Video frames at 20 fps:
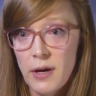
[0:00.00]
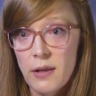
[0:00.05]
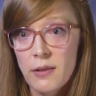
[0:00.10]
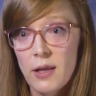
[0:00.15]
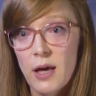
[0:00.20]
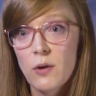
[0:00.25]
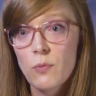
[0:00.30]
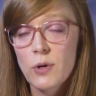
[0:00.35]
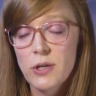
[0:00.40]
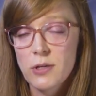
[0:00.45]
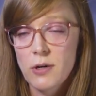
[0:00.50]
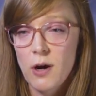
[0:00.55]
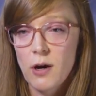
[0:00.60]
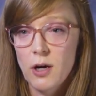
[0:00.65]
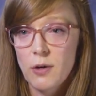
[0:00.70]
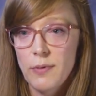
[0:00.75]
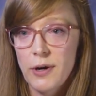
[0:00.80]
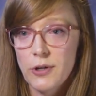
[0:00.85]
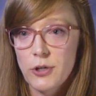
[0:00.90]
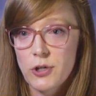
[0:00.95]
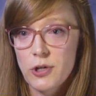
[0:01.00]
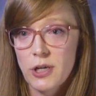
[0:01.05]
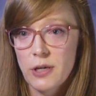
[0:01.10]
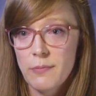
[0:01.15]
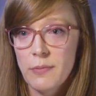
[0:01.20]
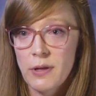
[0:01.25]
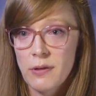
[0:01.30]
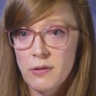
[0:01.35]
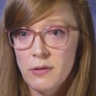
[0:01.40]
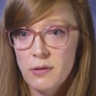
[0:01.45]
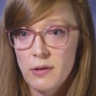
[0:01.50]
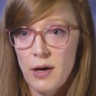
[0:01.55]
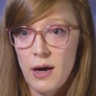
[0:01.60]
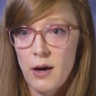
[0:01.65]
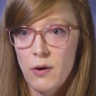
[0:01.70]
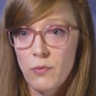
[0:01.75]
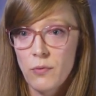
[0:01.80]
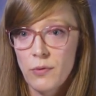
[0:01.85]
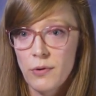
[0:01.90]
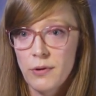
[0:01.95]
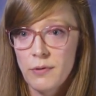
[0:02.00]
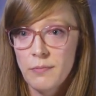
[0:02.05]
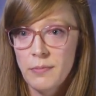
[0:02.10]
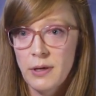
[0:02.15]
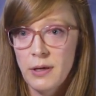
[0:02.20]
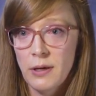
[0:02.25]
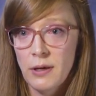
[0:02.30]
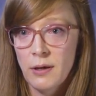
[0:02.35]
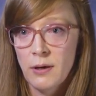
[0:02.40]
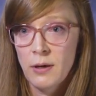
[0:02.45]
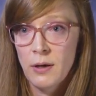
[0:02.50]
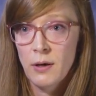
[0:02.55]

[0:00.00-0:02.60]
and then we talk about treatments that would be